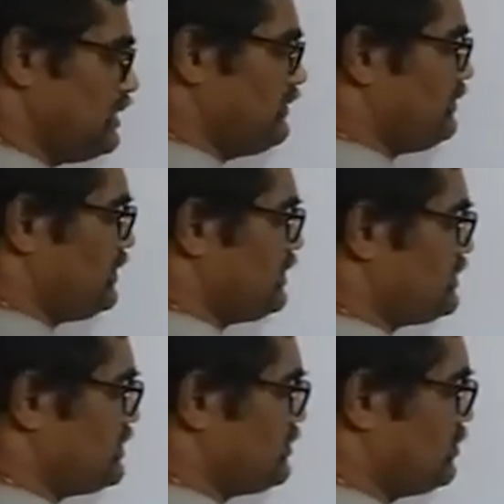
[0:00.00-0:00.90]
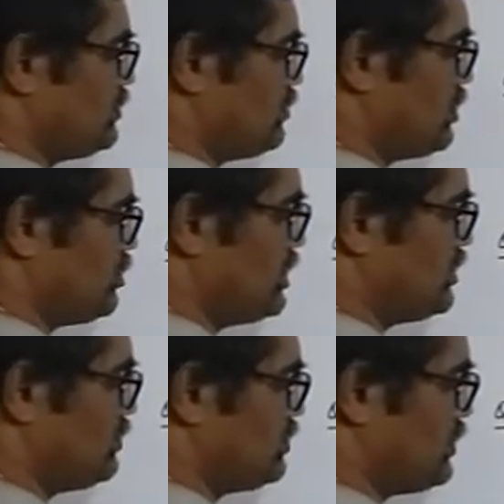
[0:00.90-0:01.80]
if it is equal to 1 by
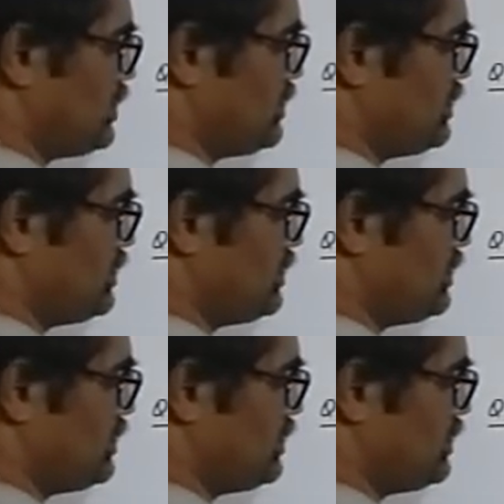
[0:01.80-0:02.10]
root 3,